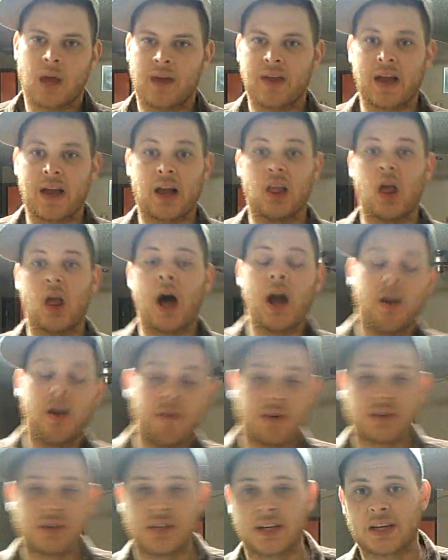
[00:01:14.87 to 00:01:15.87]
I think a lot
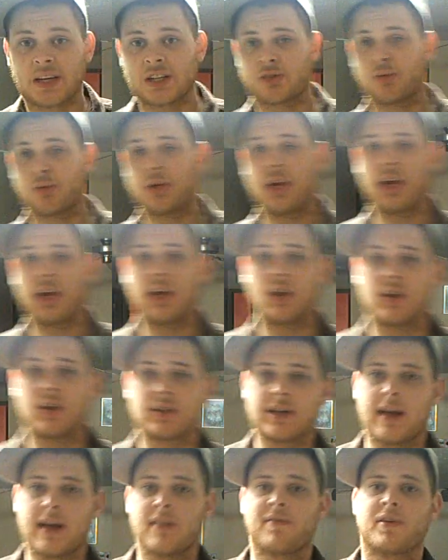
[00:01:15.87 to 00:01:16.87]
of us think it's
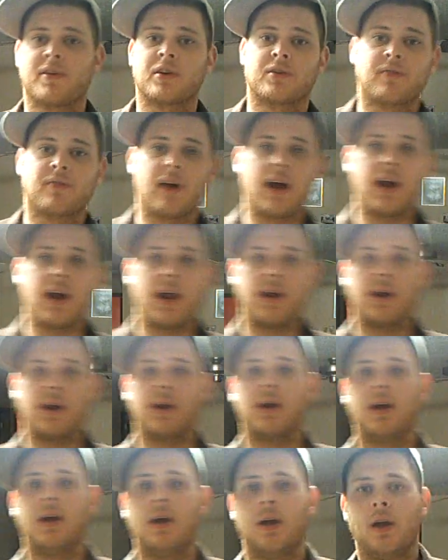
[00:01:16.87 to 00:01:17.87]
ridiculous how the first fight
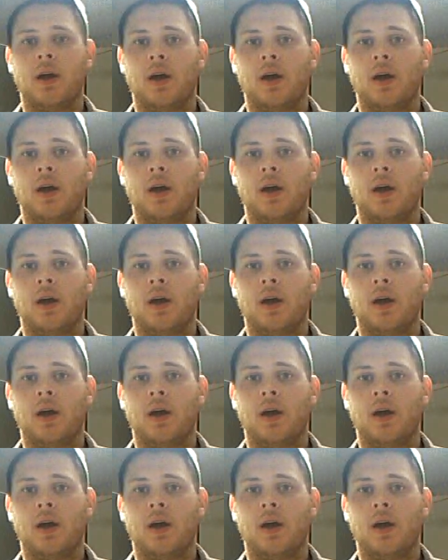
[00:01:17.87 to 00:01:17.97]
ended.